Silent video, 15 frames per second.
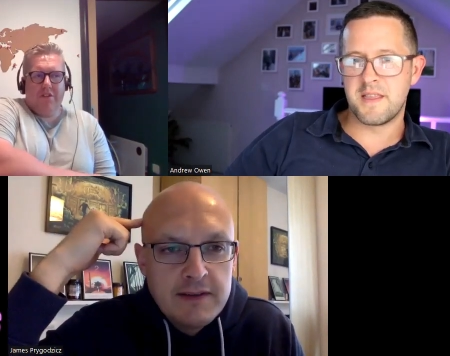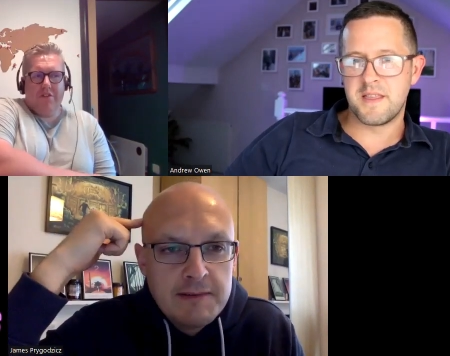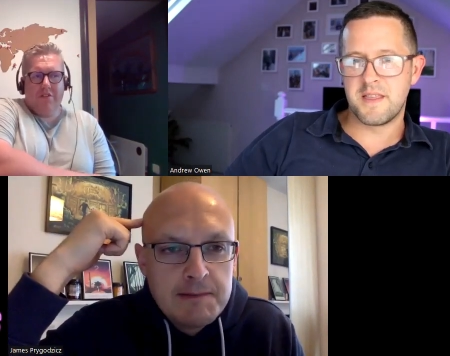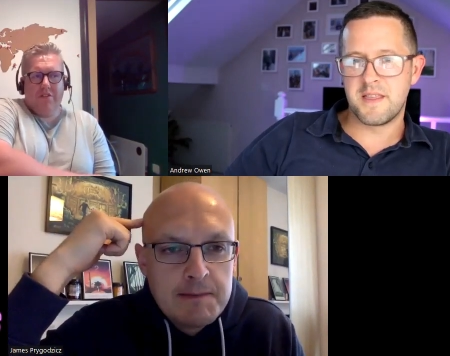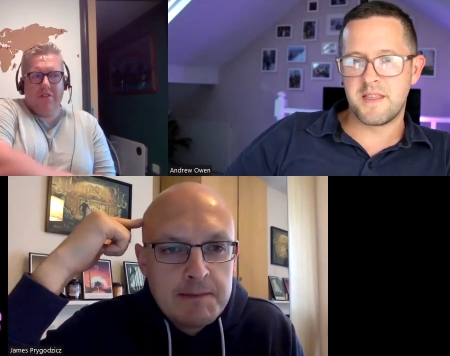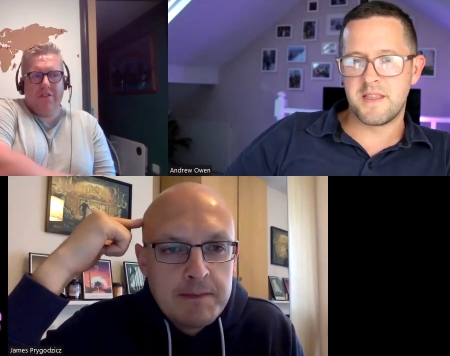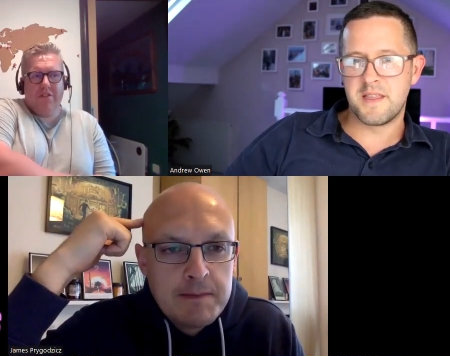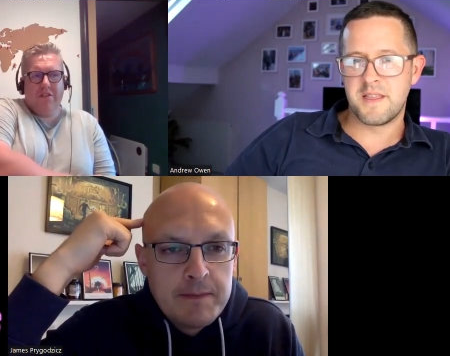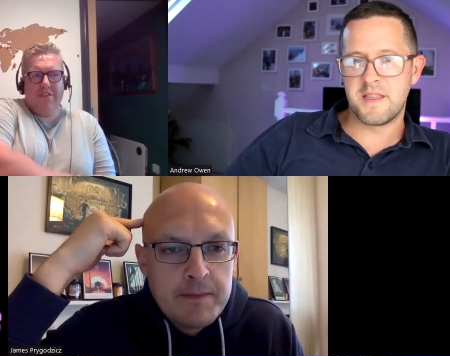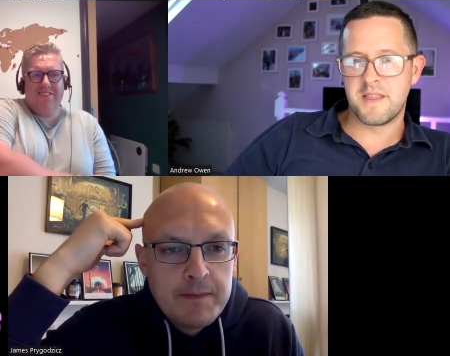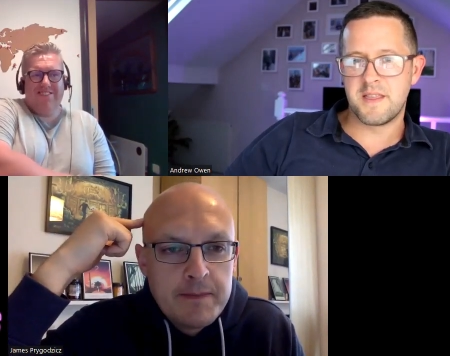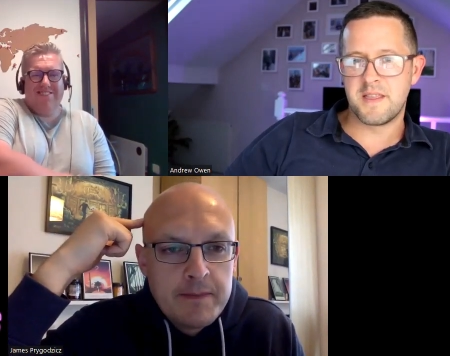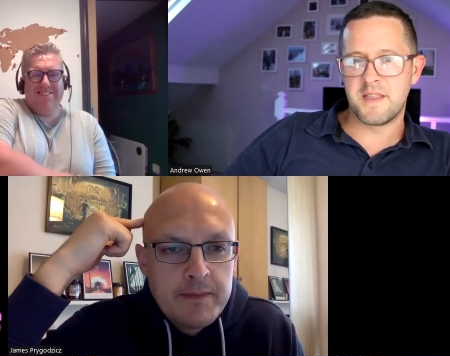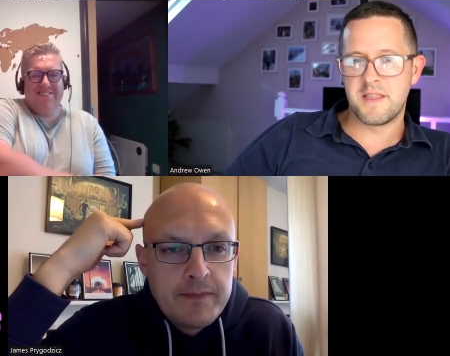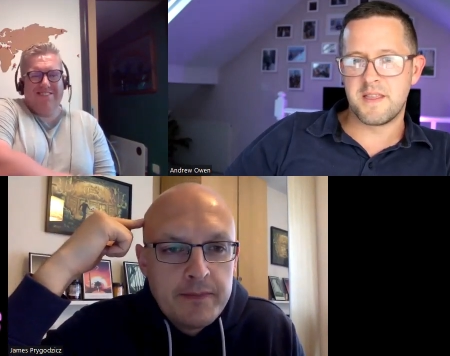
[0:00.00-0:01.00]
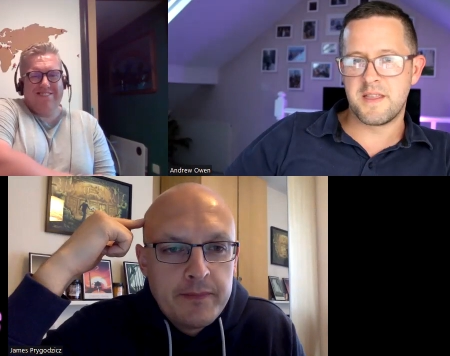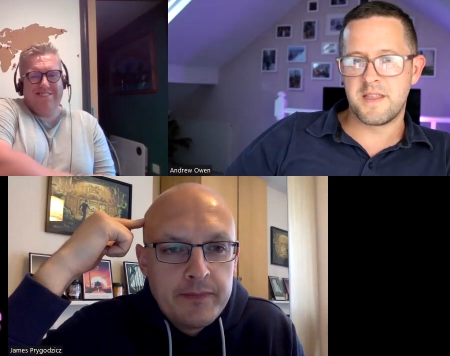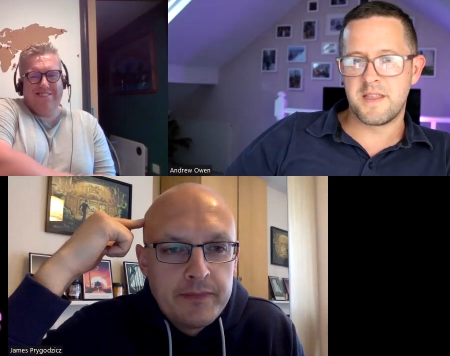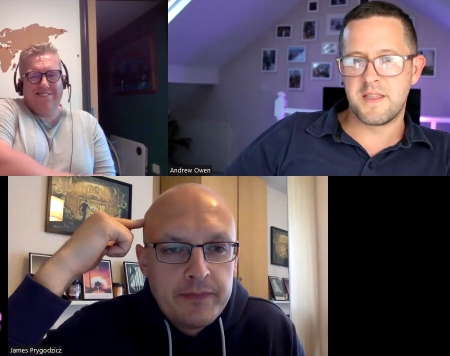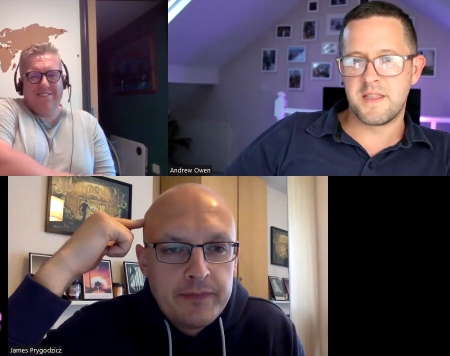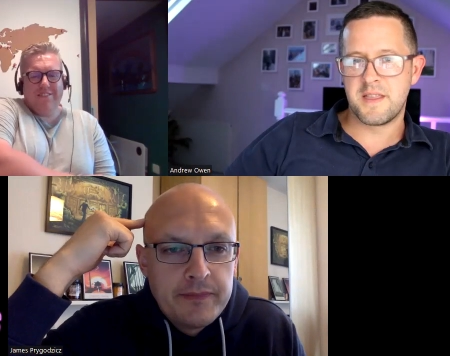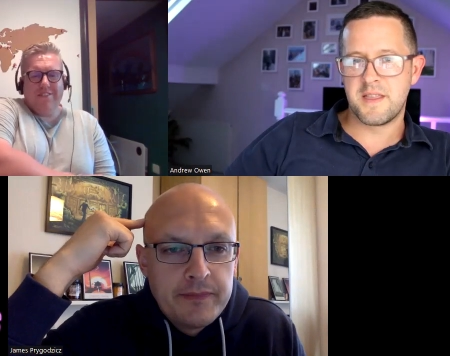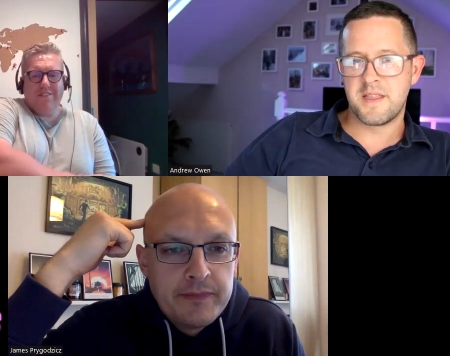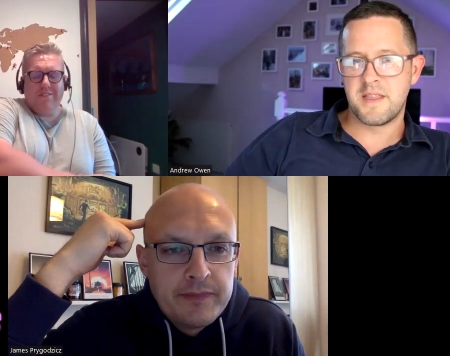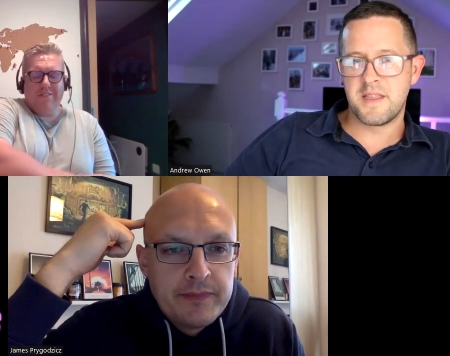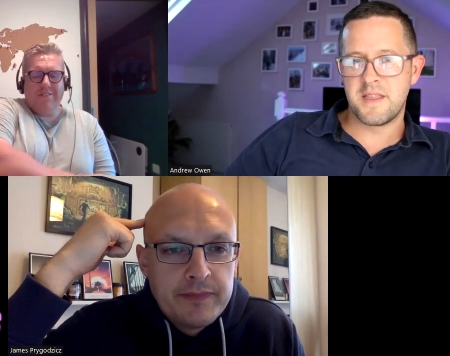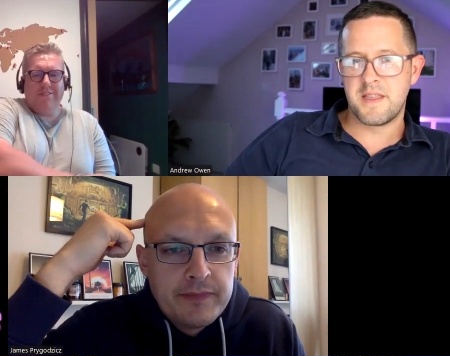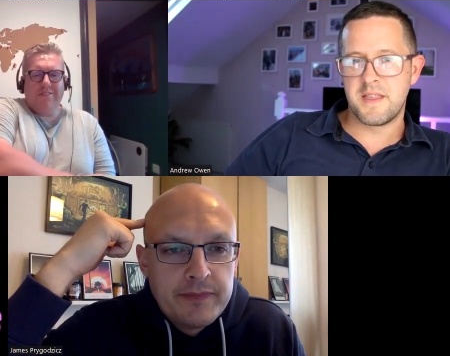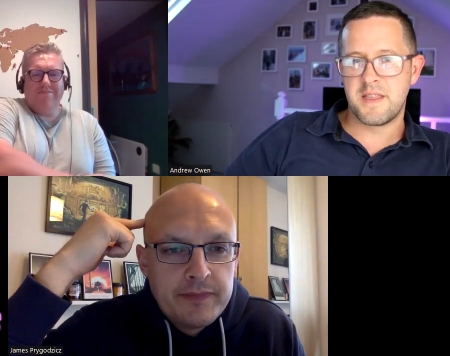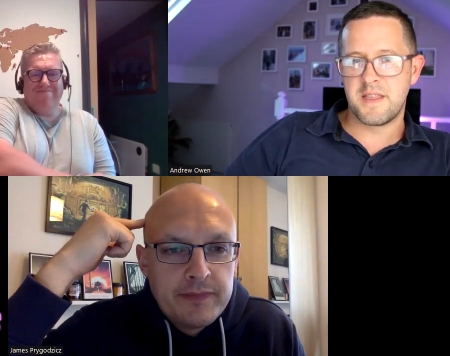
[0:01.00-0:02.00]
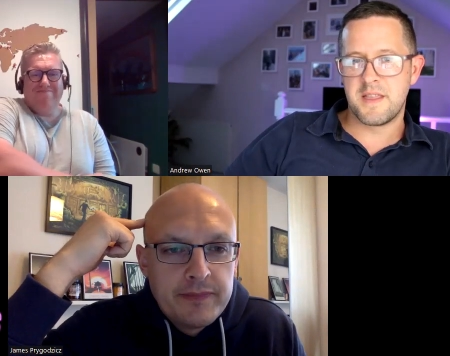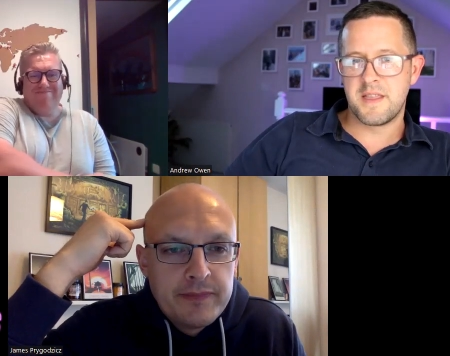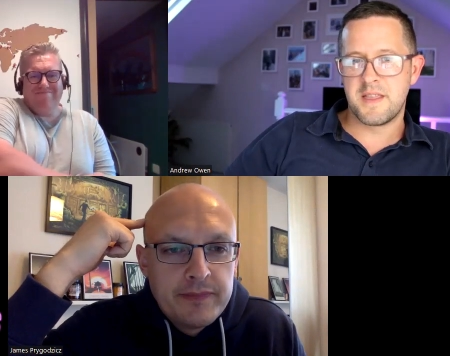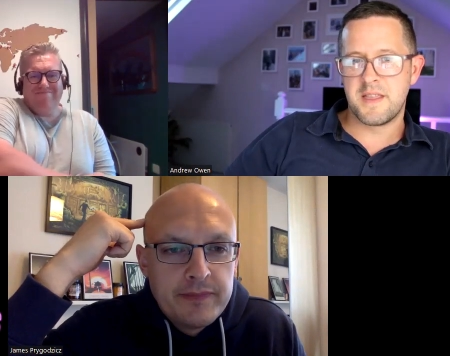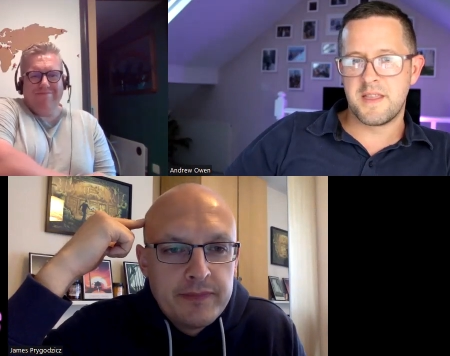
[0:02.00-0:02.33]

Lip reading: [no speech]